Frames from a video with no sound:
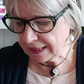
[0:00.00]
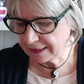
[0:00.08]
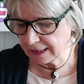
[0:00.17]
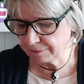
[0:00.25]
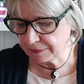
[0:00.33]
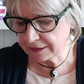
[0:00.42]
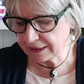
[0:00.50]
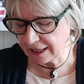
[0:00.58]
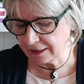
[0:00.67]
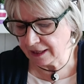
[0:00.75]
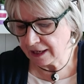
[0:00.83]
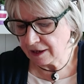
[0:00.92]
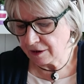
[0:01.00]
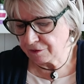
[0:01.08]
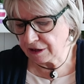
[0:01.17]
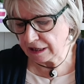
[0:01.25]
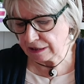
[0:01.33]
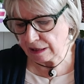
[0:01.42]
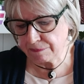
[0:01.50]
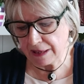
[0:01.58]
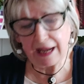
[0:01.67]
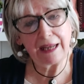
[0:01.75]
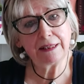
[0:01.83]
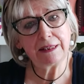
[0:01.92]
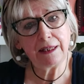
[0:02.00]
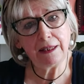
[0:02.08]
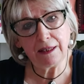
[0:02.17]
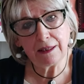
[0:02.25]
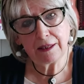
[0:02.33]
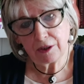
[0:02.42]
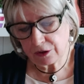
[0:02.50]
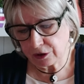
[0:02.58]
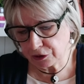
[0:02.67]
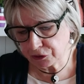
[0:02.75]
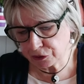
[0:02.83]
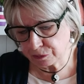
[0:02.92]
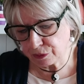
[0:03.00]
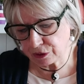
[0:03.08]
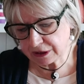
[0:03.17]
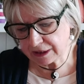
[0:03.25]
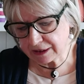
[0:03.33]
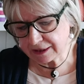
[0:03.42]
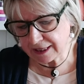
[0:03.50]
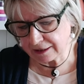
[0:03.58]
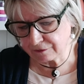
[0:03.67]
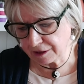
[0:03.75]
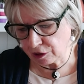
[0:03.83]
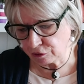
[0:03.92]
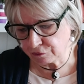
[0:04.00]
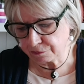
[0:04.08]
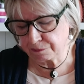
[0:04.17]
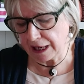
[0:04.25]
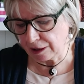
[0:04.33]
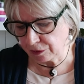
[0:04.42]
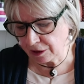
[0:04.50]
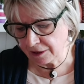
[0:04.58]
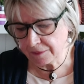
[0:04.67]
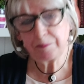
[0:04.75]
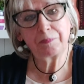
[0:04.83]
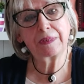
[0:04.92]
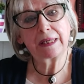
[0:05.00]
Number 10, Varapani, also Bodhisattva of power.